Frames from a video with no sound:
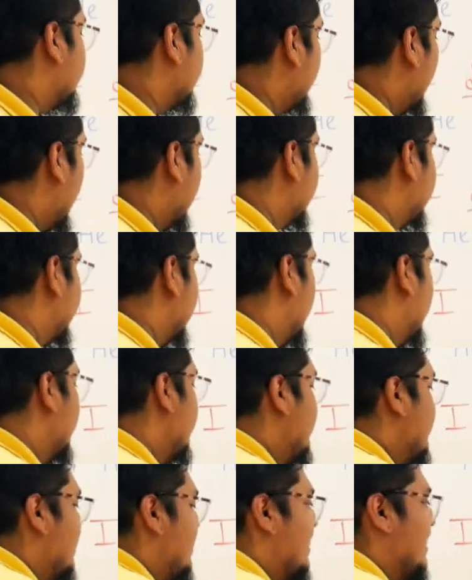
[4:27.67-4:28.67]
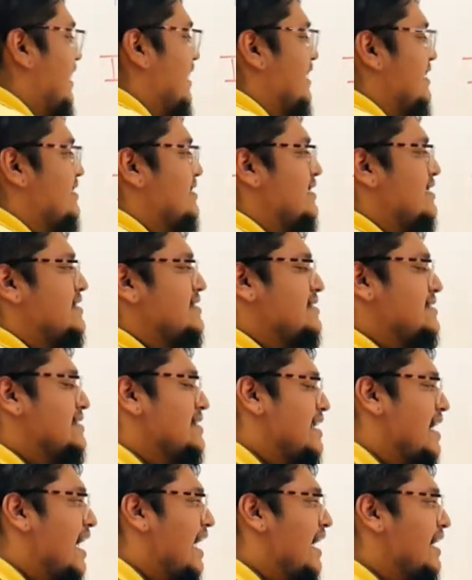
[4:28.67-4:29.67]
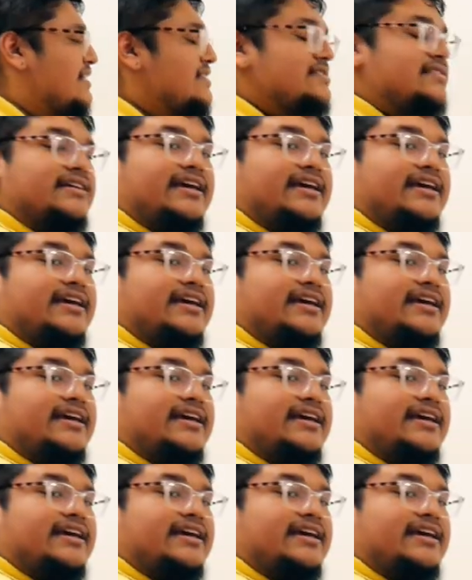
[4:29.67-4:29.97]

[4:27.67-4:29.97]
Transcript: So he does not,